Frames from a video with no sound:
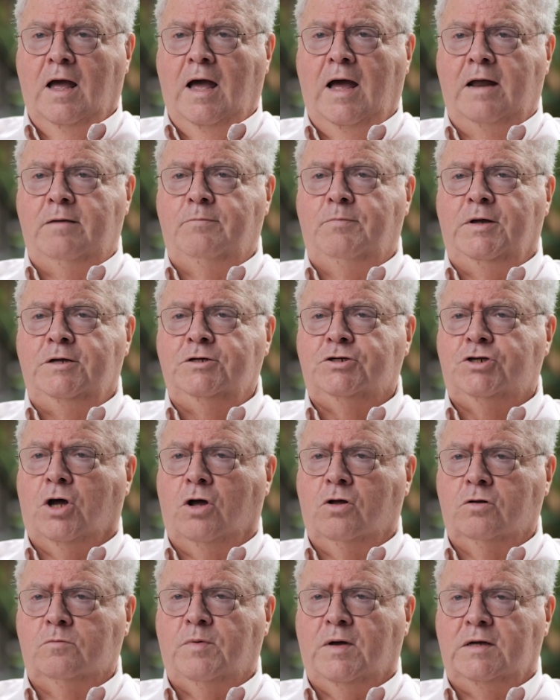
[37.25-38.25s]
had been
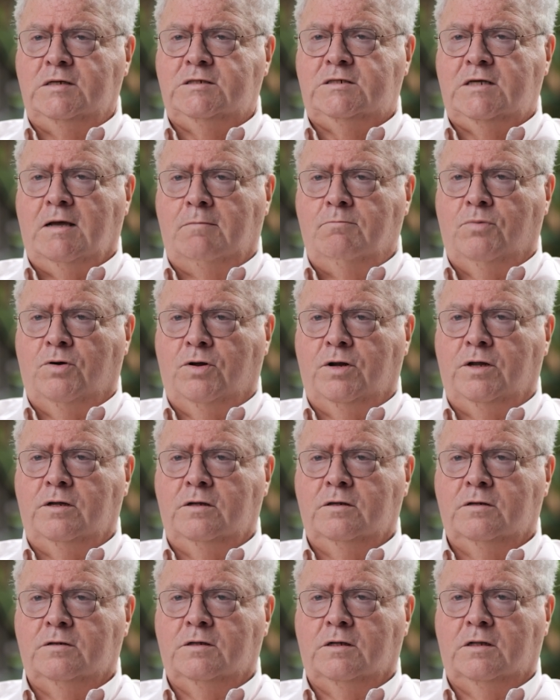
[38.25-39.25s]
told by
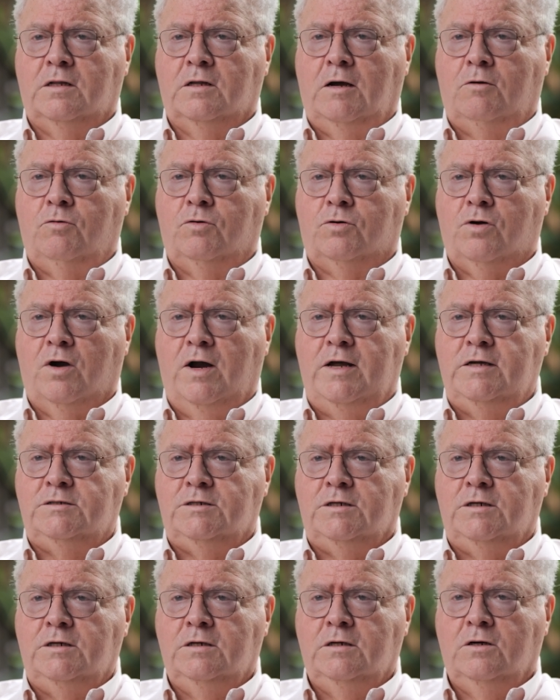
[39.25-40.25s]
somebody that they were
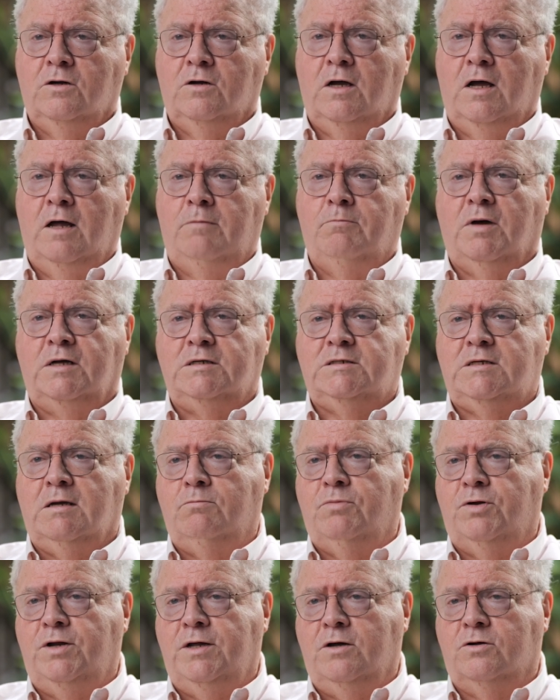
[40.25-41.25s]
crazy and by
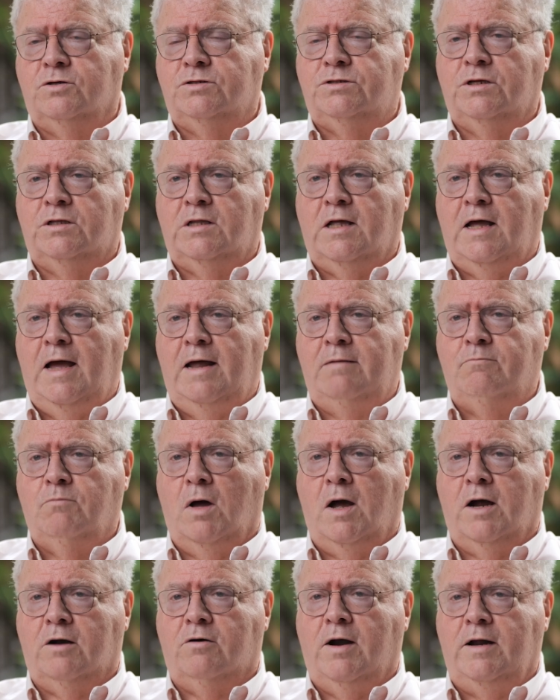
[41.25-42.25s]
somebody else that they had
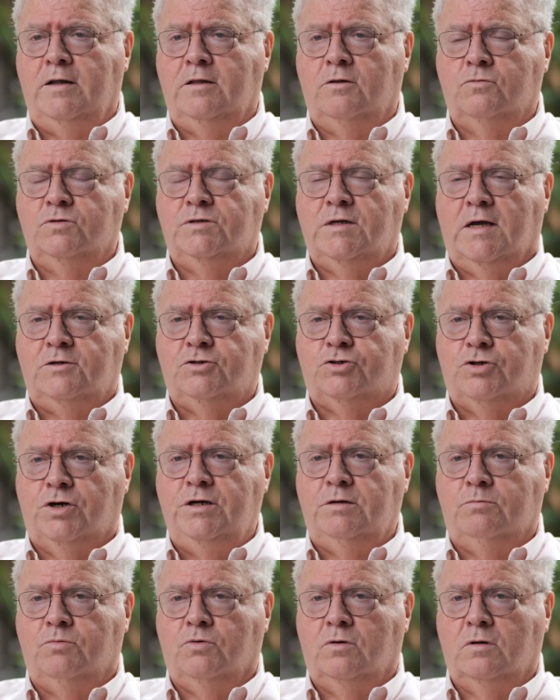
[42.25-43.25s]
migraine that was
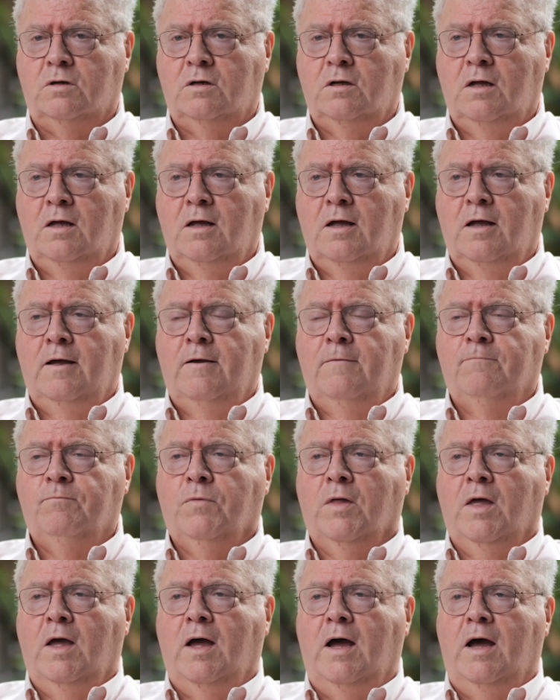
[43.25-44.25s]
untreatable.
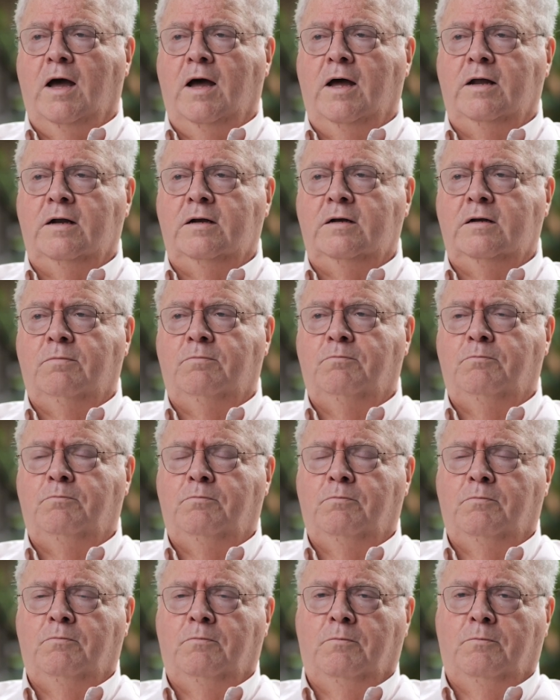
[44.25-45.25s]
And
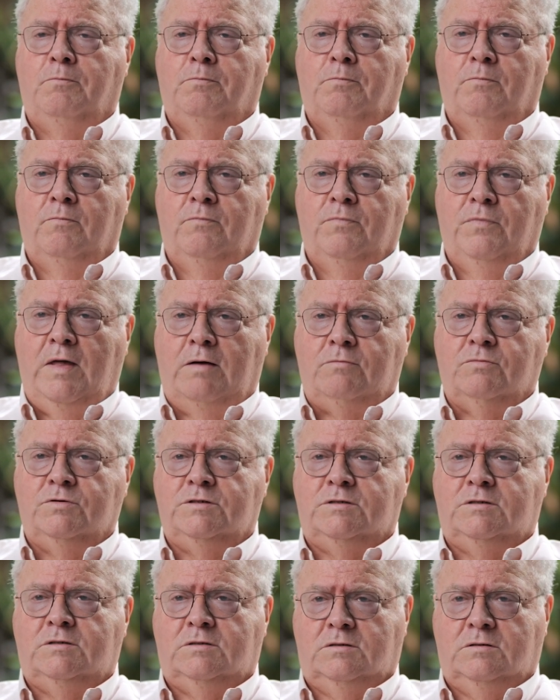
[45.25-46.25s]
that
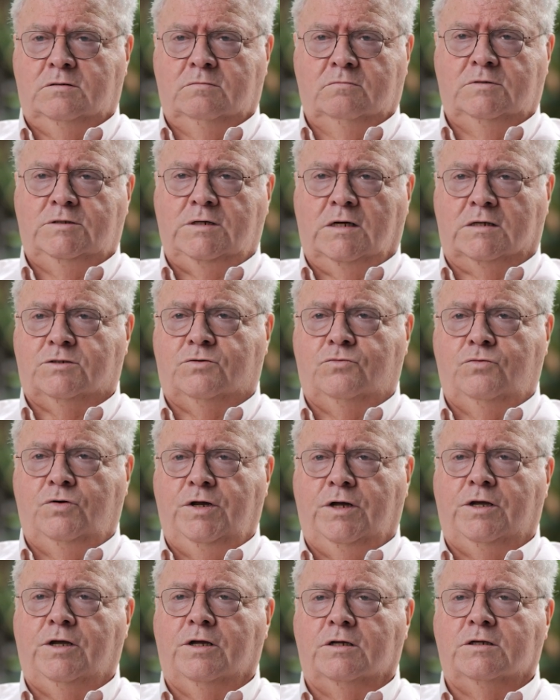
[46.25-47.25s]
was just
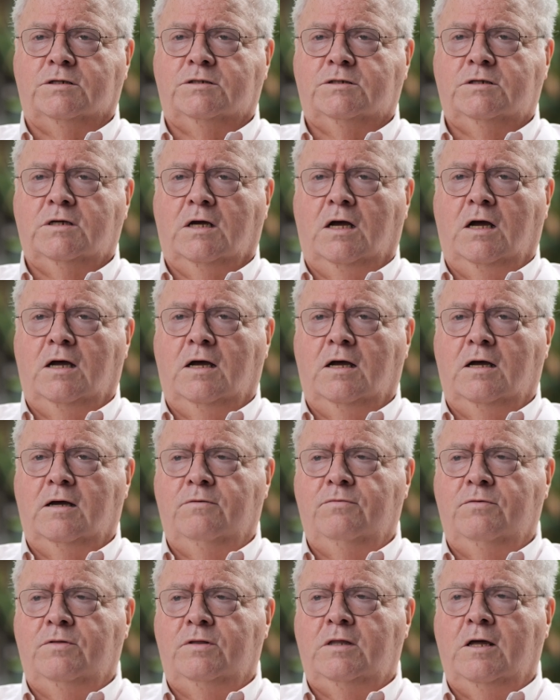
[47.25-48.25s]
ridiculous.
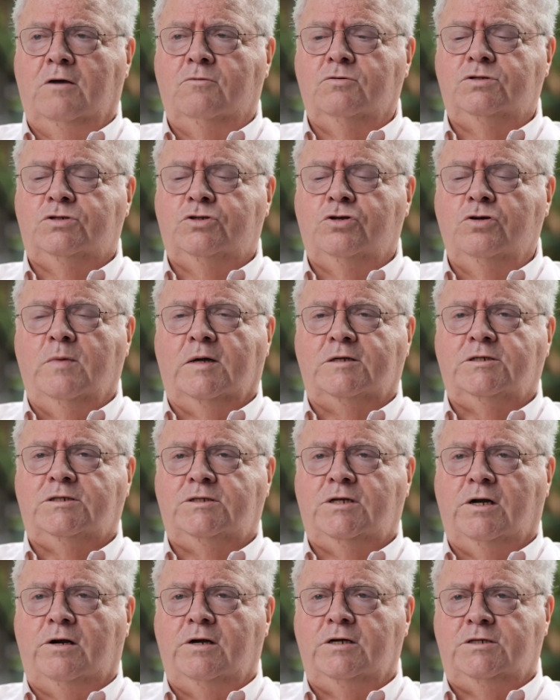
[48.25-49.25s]
There was too much
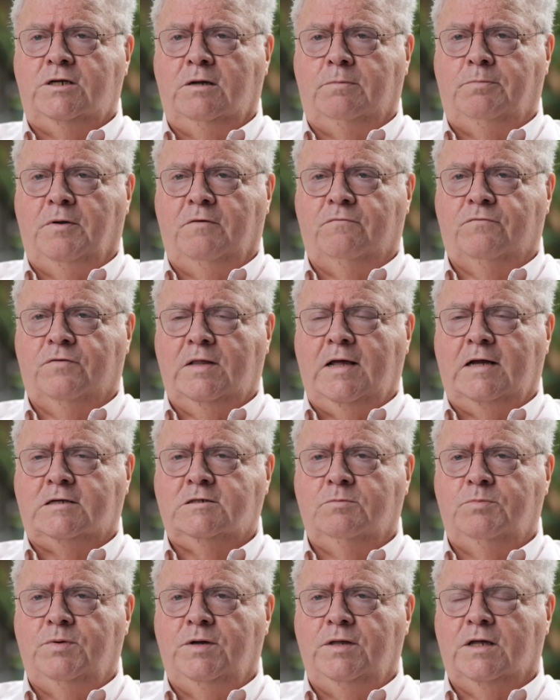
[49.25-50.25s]
stereotypy for
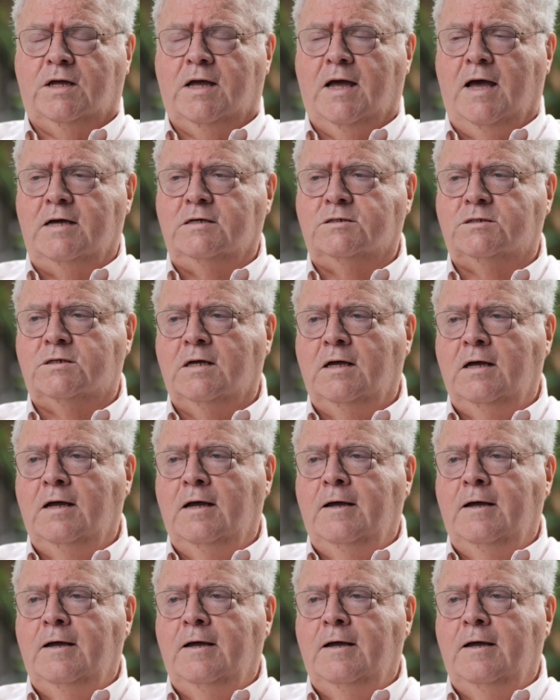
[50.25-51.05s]
that to be the case.